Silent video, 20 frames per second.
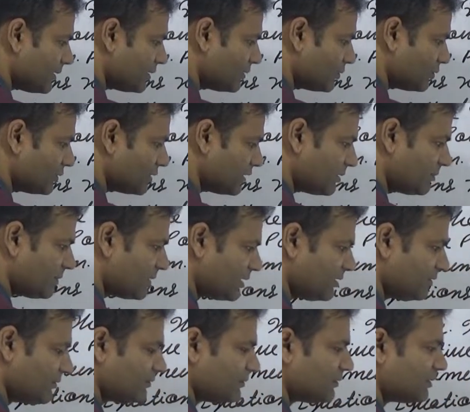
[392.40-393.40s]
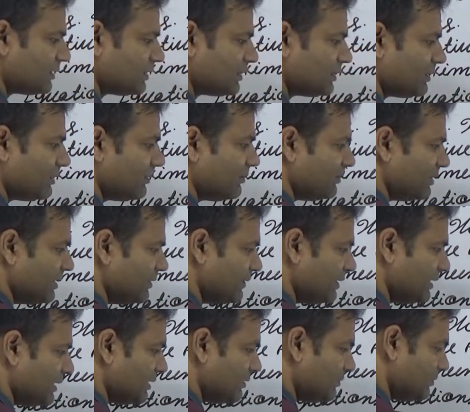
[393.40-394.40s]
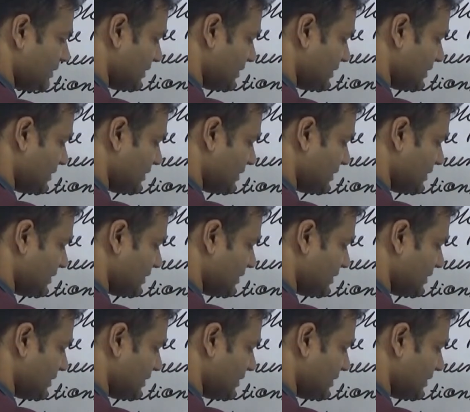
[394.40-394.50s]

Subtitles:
Total number of PV and